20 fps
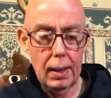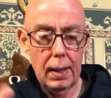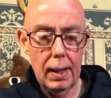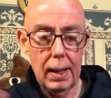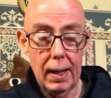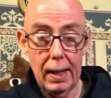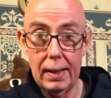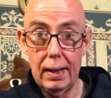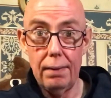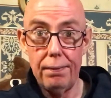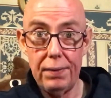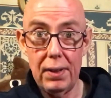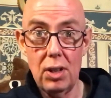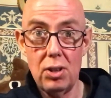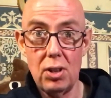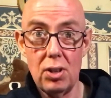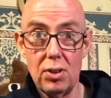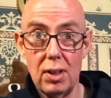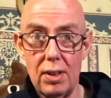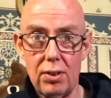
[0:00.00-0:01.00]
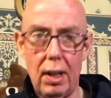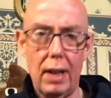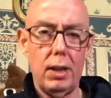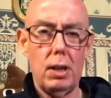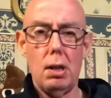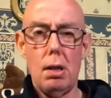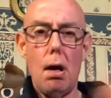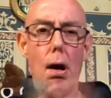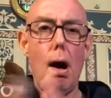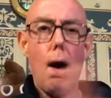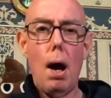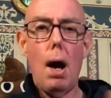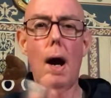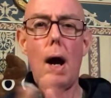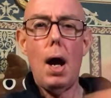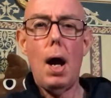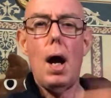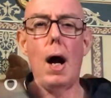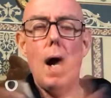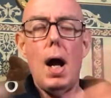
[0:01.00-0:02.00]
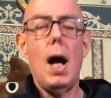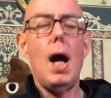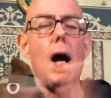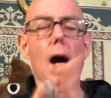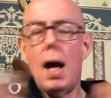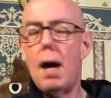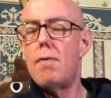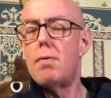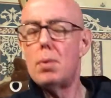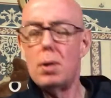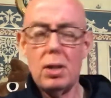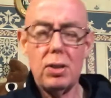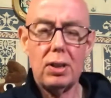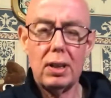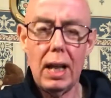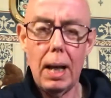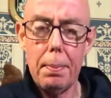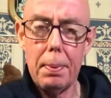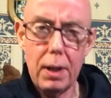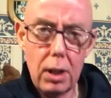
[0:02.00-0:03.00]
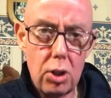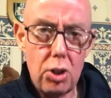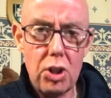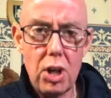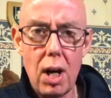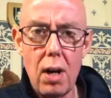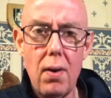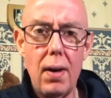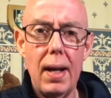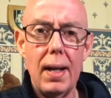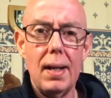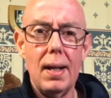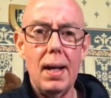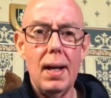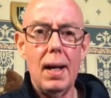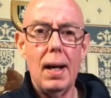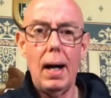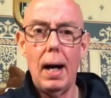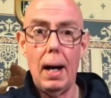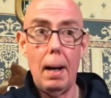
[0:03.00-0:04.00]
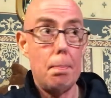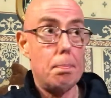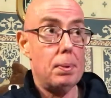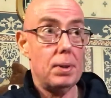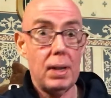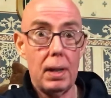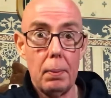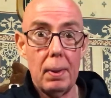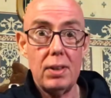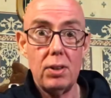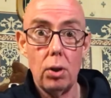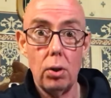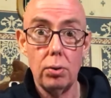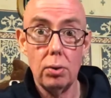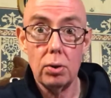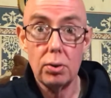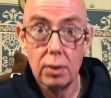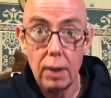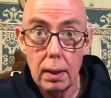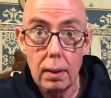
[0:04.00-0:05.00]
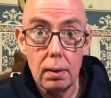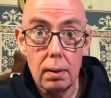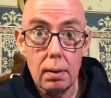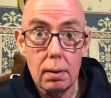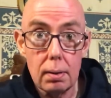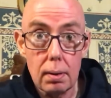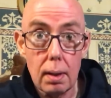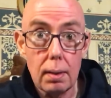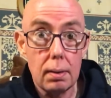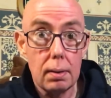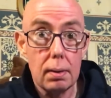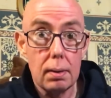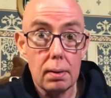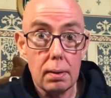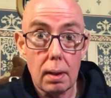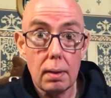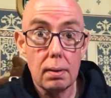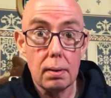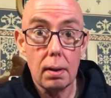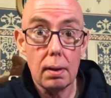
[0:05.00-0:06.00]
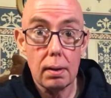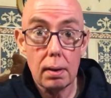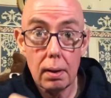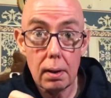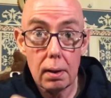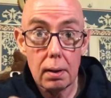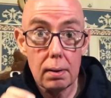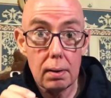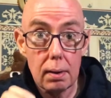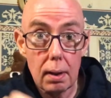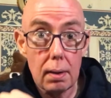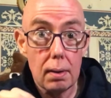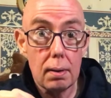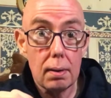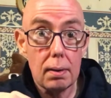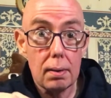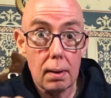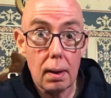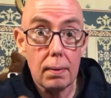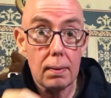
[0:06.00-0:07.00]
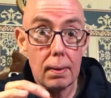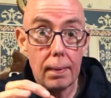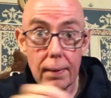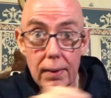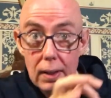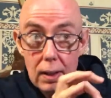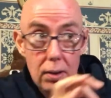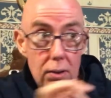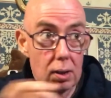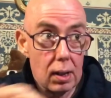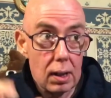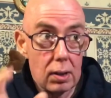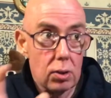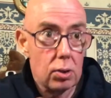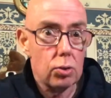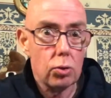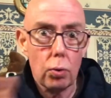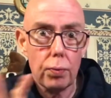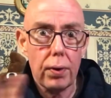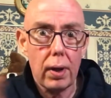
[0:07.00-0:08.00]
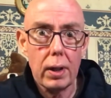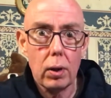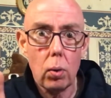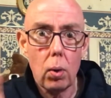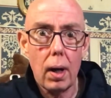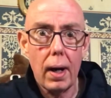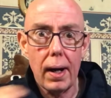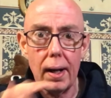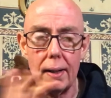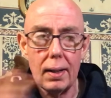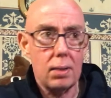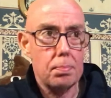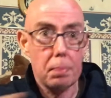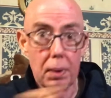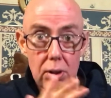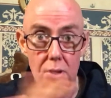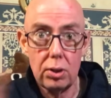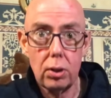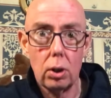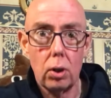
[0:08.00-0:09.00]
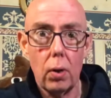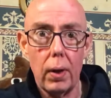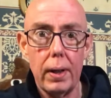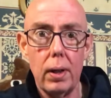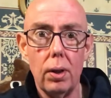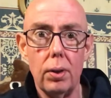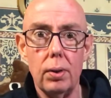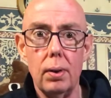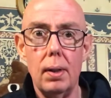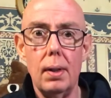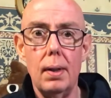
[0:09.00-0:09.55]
and it finishes and it's like, yeah, everybody's clapping and cheering. But then it went on, din, din, din, din, din, din, and it's all very quiet, but it's still going on.